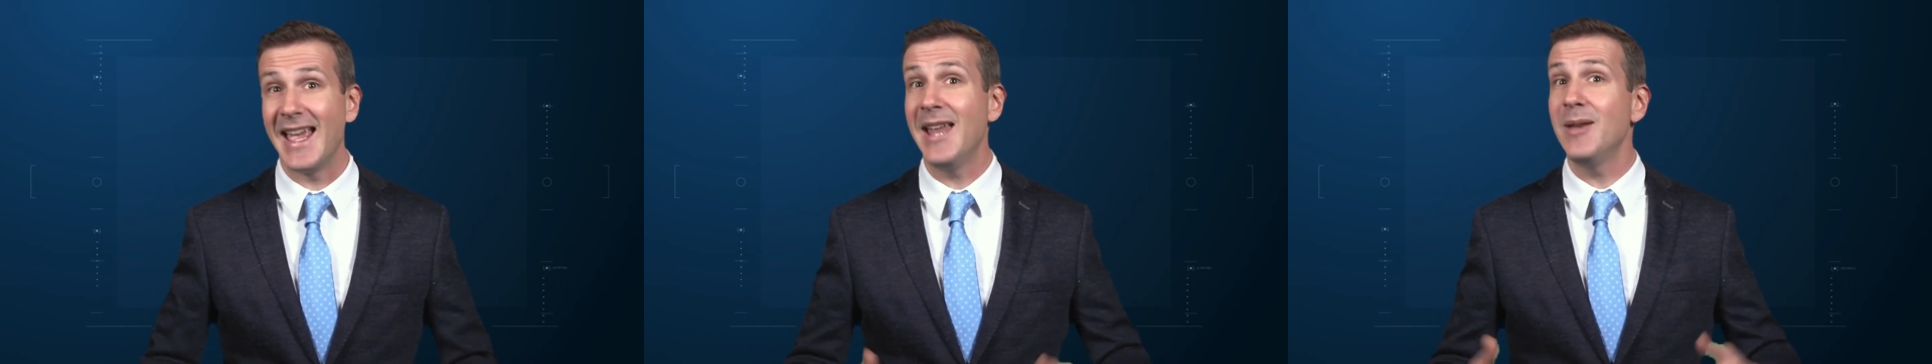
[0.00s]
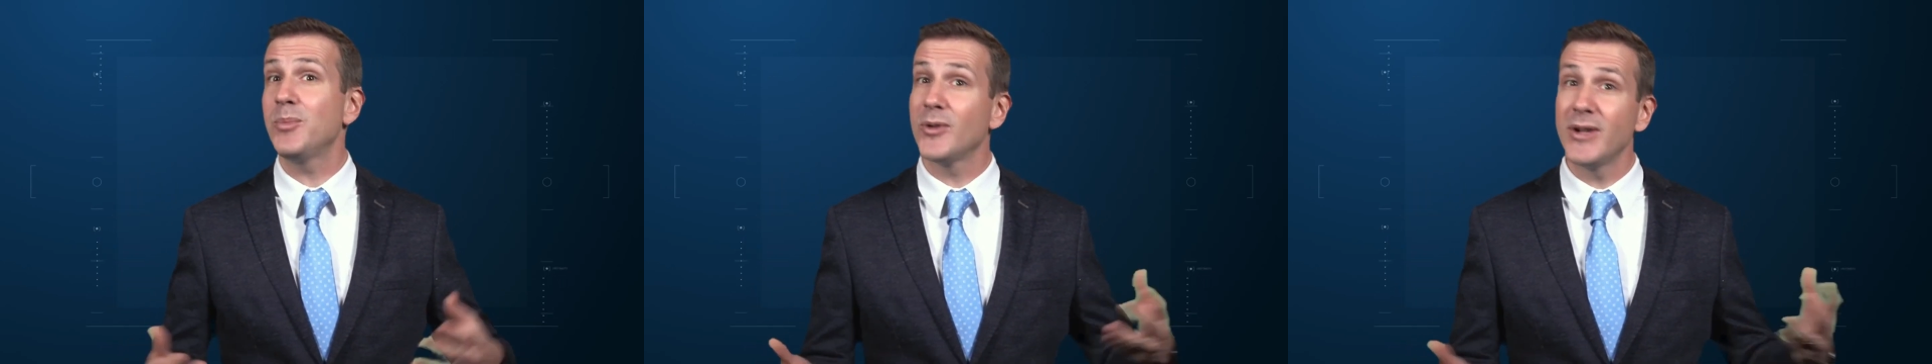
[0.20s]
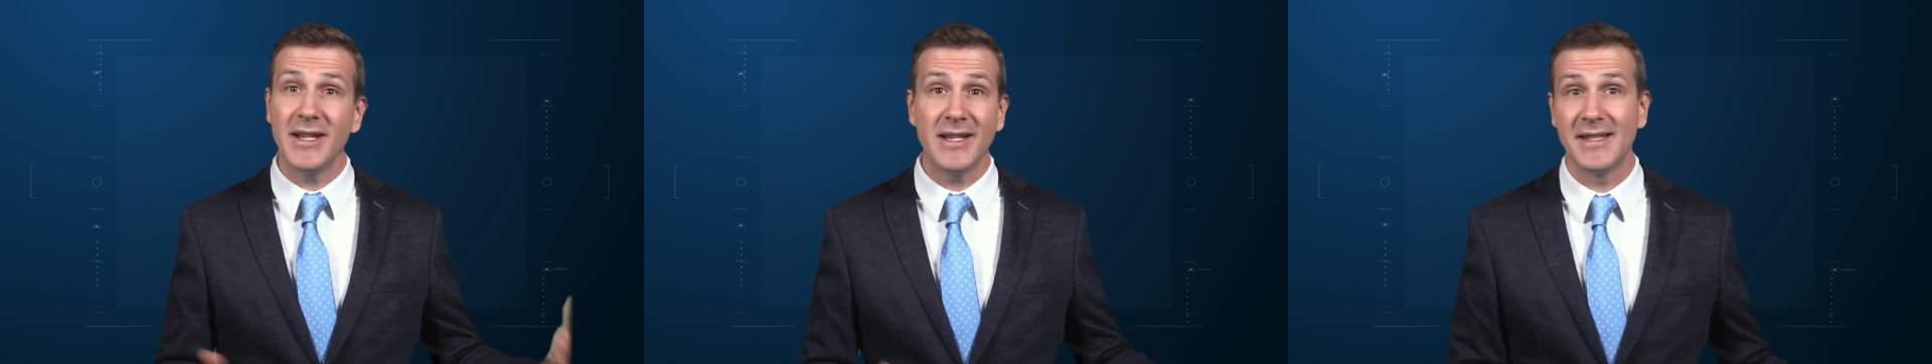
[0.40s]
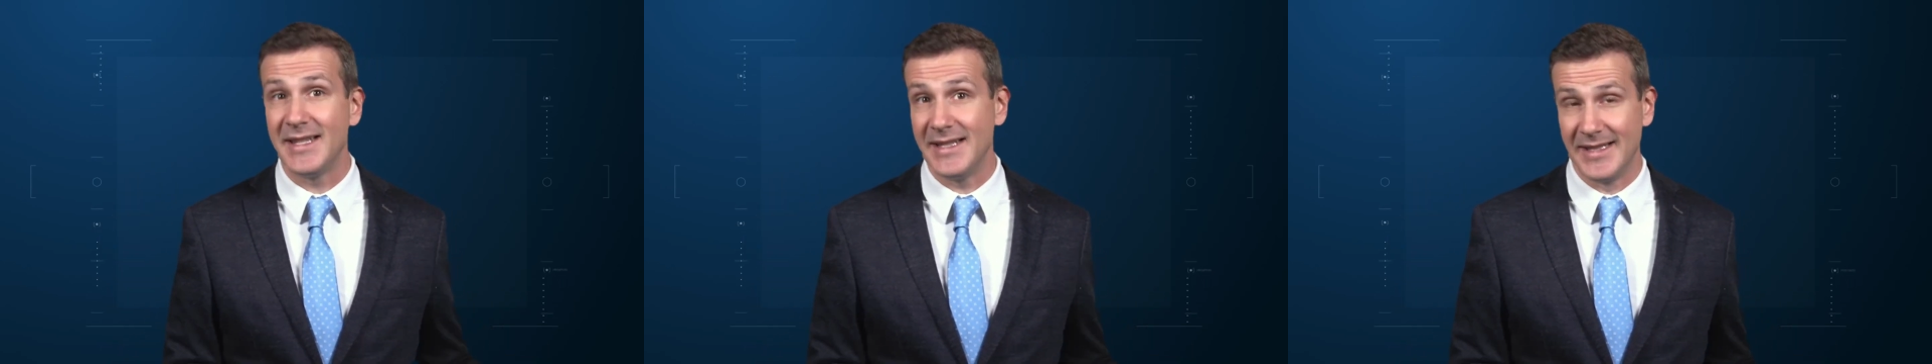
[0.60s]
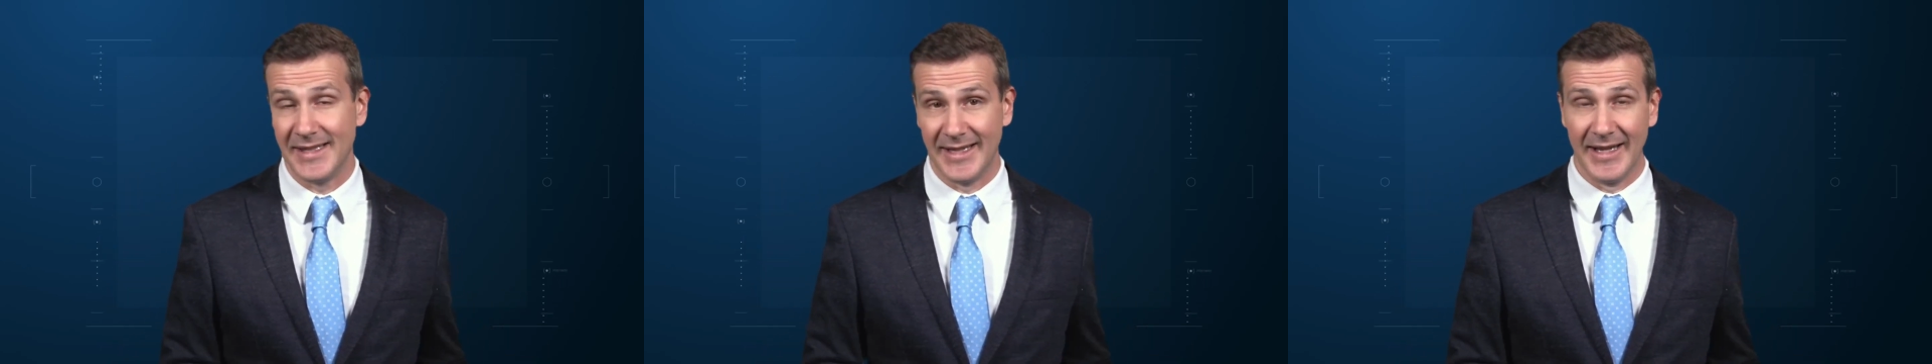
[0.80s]
and
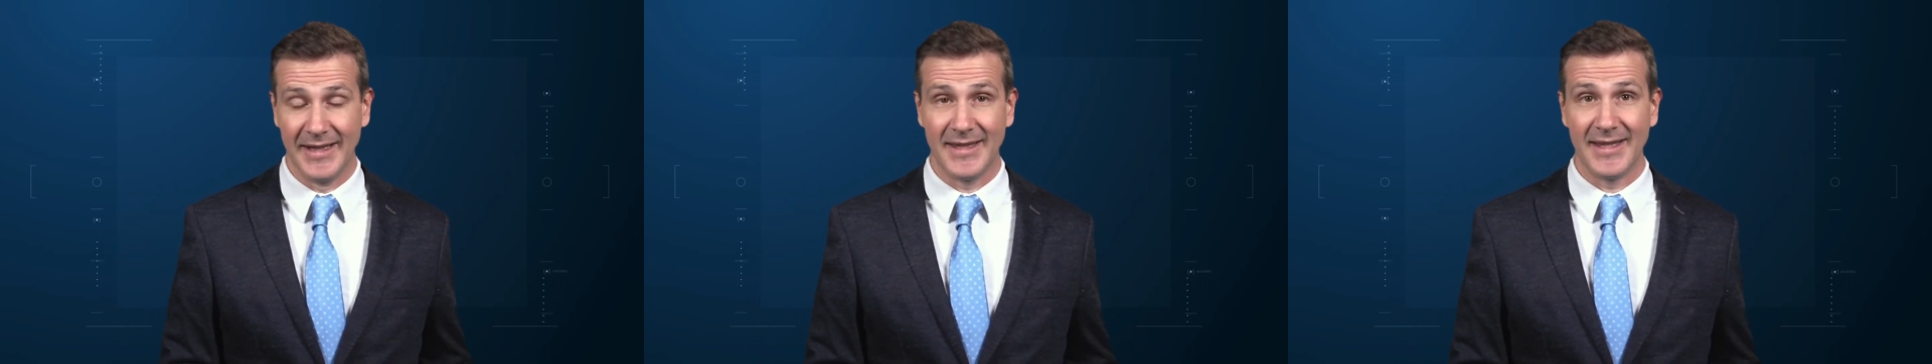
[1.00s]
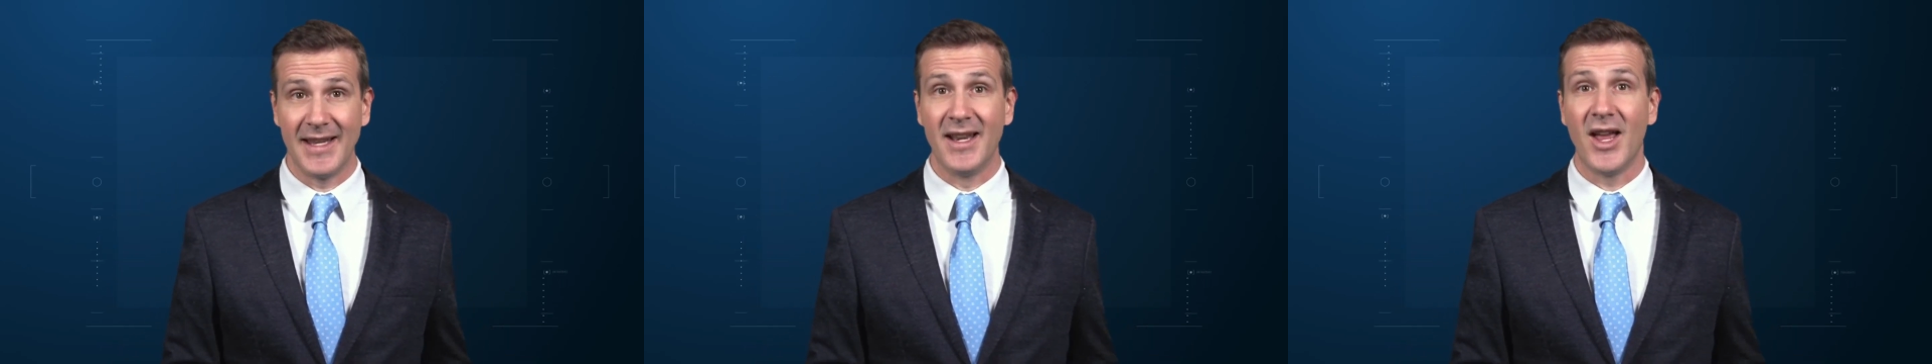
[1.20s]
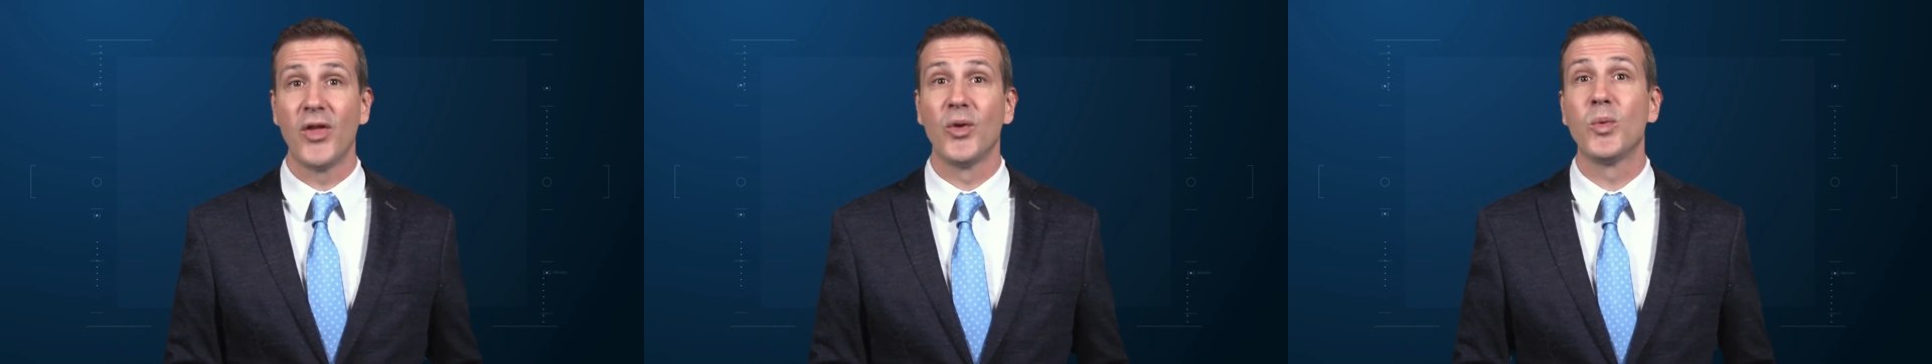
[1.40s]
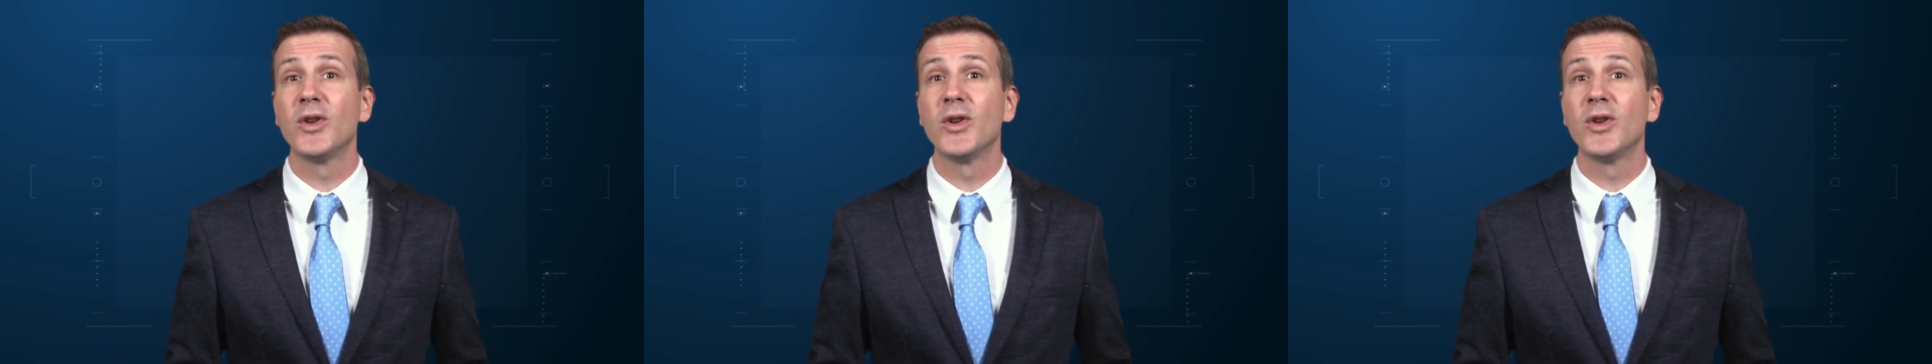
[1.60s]
pre-disease states. In other